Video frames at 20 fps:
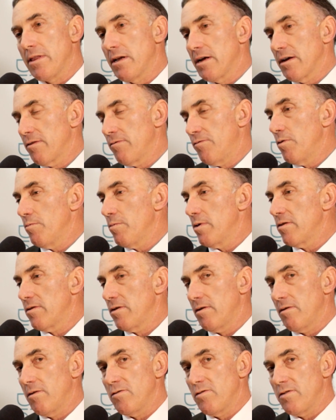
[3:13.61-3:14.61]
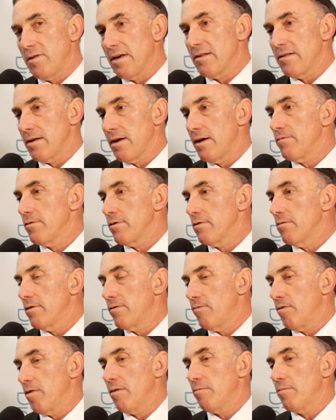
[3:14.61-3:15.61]
the next few months here at U C S F, so
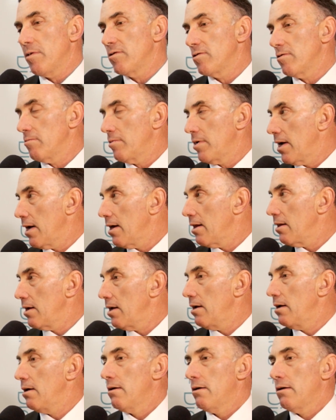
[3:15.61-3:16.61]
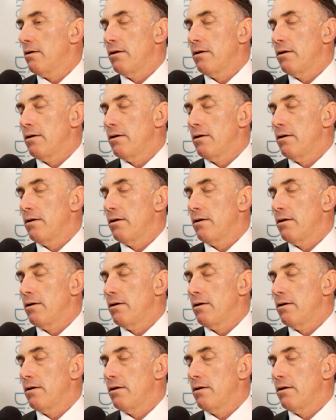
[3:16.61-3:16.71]
it's very much a reality.